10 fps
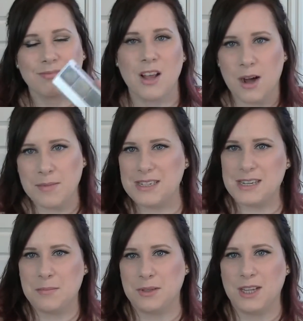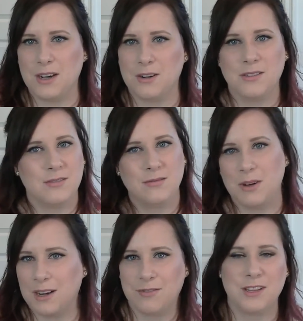comment down below,
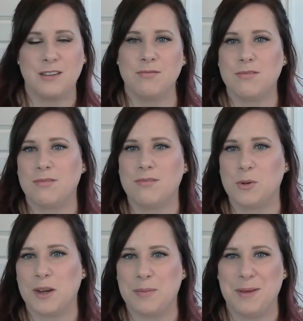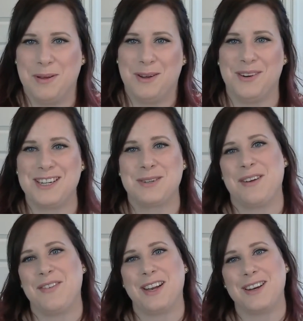one of the 20 people that watch my
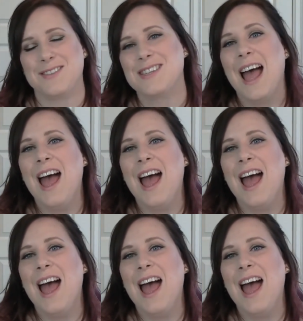videos.